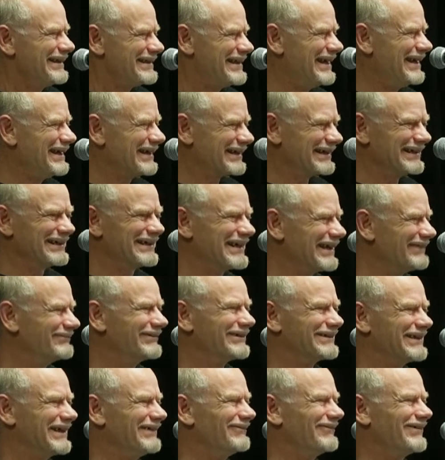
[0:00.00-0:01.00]
They can get
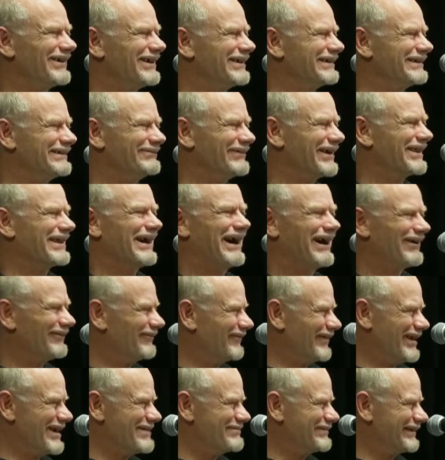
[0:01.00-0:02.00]
what they want without
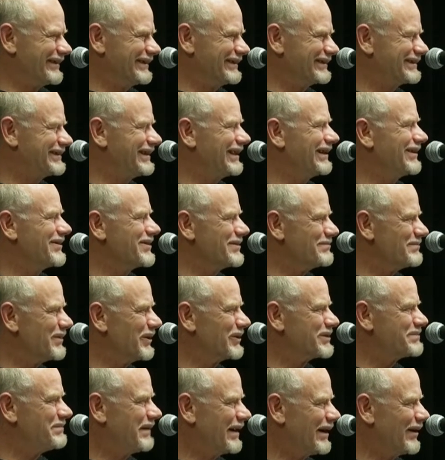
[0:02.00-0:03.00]
weapons. They are the
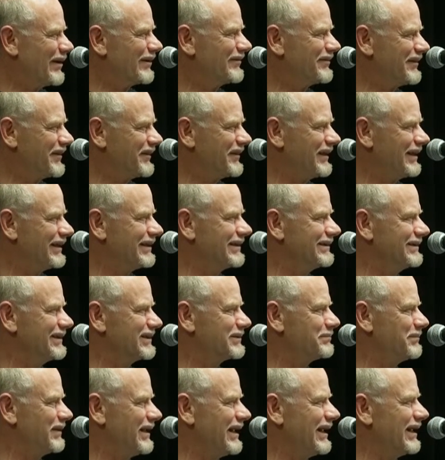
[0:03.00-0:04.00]
most powerful thing on this
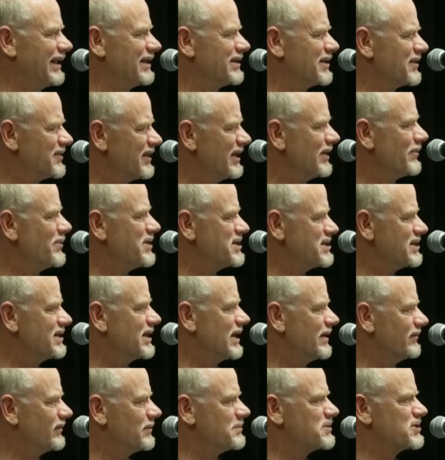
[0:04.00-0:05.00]
planet. Do you think we should
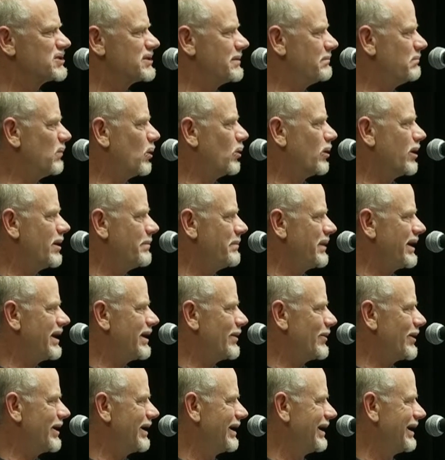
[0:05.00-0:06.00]
give them some more power?